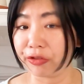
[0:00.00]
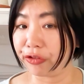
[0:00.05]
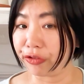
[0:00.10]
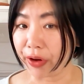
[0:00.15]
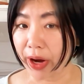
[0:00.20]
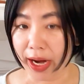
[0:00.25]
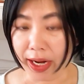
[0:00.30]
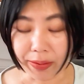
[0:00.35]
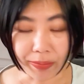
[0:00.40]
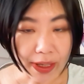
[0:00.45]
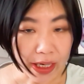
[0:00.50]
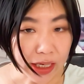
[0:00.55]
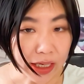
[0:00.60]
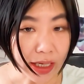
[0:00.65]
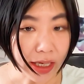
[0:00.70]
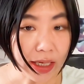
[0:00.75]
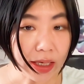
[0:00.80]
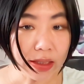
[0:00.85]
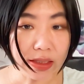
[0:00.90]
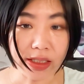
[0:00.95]
Frame
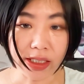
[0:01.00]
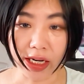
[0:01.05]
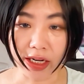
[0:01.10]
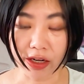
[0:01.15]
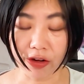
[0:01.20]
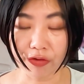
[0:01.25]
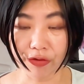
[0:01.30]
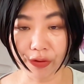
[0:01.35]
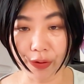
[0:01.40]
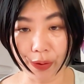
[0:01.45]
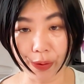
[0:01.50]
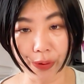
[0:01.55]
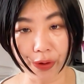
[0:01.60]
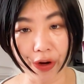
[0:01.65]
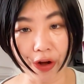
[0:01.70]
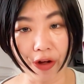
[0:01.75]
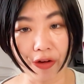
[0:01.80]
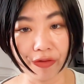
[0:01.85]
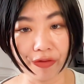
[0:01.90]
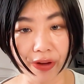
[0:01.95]
it, take a photo
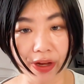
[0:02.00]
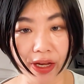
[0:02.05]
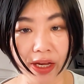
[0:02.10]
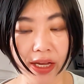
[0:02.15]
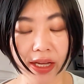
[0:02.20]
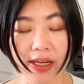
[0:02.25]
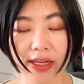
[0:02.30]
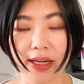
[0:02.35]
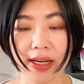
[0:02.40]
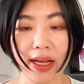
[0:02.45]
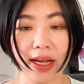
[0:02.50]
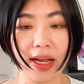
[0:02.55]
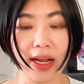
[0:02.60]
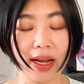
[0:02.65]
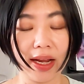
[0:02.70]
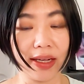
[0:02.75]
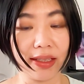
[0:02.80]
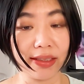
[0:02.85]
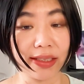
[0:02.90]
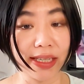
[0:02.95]
of it,
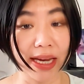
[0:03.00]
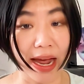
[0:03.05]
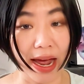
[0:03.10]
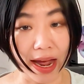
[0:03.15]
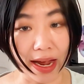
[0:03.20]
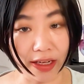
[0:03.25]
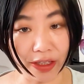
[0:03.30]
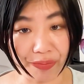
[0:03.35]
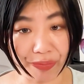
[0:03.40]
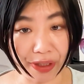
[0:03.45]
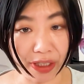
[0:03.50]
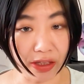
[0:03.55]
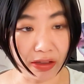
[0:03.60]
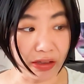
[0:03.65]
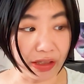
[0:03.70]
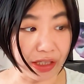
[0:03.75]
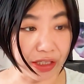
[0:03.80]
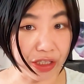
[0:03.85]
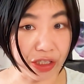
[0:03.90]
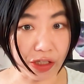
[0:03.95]
and tag me
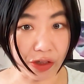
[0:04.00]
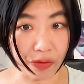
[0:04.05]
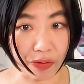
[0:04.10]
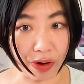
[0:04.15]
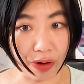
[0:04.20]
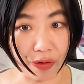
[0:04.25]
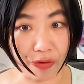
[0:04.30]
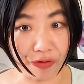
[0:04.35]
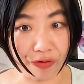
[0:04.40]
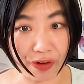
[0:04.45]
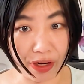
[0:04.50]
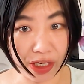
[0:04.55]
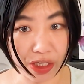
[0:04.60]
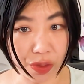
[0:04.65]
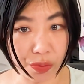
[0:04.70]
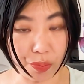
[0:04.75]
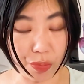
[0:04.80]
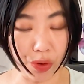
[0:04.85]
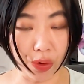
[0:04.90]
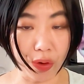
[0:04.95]
on Instagram or
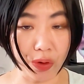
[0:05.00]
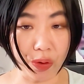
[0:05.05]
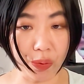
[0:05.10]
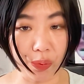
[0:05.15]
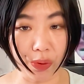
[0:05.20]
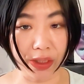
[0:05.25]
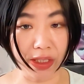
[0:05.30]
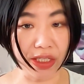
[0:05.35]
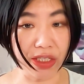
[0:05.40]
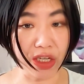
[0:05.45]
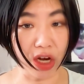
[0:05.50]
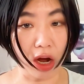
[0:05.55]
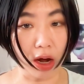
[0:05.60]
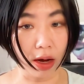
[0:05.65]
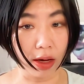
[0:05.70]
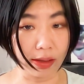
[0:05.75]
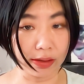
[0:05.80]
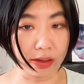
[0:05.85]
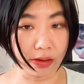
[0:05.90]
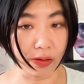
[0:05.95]
Facebook when it's
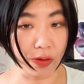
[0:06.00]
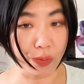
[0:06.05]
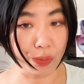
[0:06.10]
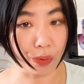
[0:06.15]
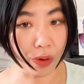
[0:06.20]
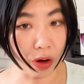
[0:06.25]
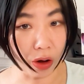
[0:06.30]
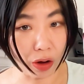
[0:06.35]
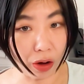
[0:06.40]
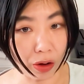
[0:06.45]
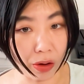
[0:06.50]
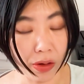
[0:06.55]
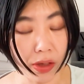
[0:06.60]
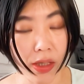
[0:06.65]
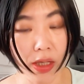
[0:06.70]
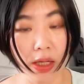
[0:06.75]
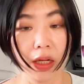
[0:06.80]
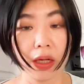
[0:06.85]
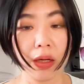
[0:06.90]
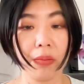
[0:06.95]
hung on the wall,
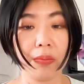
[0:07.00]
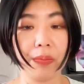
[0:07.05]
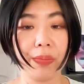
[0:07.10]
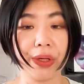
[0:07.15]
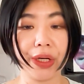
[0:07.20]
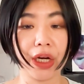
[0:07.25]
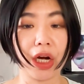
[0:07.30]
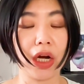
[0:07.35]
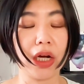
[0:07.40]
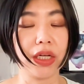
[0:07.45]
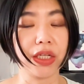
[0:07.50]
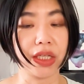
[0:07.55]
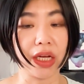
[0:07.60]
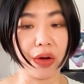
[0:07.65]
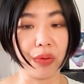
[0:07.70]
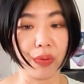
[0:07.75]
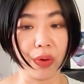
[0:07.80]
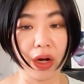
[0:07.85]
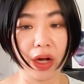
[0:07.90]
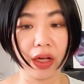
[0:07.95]
because I
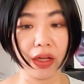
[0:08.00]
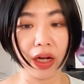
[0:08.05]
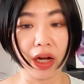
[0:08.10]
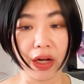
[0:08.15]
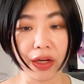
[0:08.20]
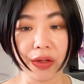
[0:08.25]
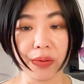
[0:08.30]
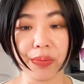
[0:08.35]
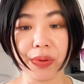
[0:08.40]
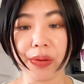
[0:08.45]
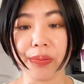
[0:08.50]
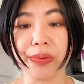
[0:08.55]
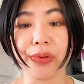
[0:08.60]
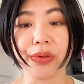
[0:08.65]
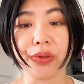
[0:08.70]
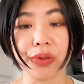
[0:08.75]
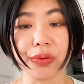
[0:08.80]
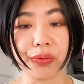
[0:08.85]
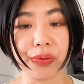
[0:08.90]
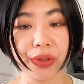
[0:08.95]
want other people
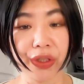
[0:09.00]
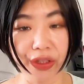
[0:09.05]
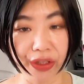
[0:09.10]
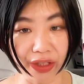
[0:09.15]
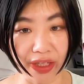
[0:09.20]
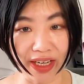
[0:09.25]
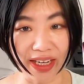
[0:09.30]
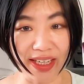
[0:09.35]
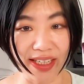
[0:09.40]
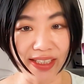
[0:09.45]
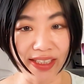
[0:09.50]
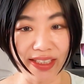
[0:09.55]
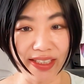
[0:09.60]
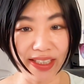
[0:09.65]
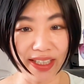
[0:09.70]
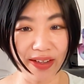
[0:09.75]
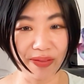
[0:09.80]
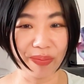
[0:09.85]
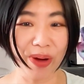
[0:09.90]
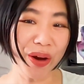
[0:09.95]
to
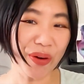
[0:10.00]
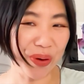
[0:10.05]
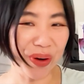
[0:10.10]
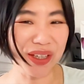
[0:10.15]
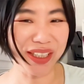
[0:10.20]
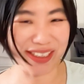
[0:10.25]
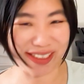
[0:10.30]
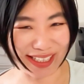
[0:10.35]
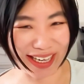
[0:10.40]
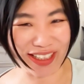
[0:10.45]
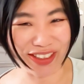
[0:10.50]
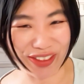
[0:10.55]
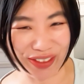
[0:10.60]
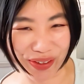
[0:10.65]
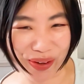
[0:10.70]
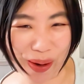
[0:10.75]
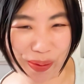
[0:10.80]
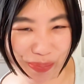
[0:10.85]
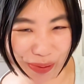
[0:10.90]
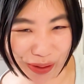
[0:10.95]
realize my work is actually
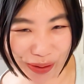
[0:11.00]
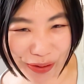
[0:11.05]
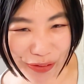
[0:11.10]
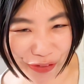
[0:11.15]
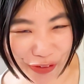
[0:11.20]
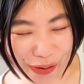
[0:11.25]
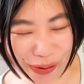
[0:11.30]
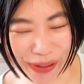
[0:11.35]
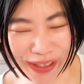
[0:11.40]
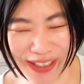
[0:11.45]
quite beautiful.